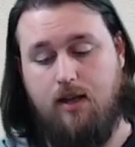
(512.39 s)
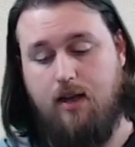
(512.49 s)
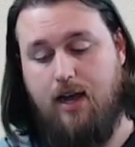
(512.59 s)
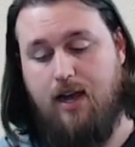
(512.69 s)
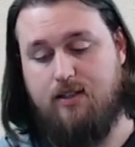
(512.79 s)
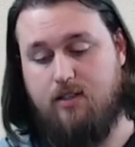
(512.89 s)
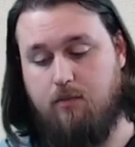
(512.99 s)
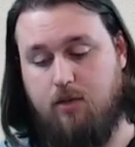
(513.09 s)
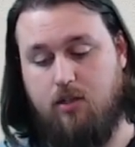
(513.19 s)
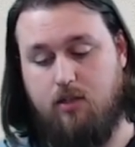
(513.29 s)
I had
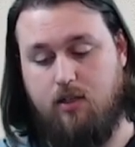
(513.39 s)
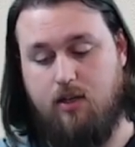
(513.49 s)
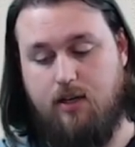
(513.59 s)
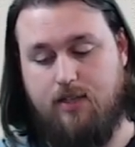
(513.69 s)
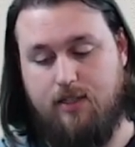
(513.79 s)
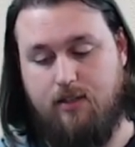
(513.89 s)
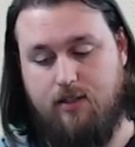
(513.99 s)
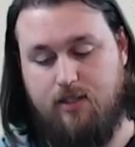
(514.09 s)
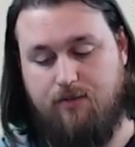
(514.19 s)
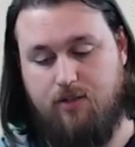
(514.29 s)
some good context here. I
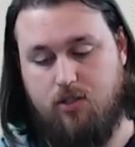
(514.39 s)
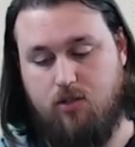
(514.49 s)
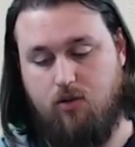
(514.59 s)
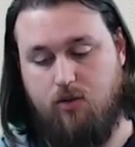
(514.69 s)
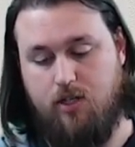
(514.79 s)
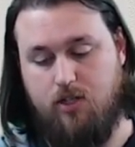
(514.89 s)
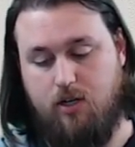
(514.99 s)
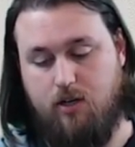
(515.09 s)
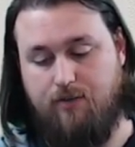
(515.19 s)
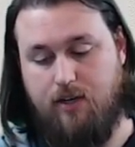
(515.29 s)
saved a
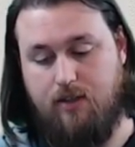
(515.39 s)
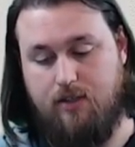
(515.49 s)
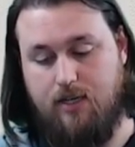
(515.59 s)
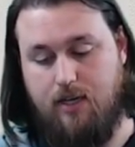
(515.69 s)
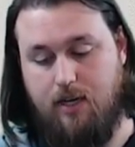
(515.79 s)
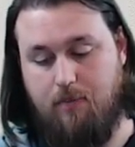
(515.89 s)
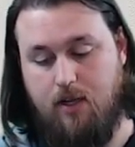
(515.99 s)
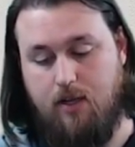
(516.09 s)
screenshot of it at the time.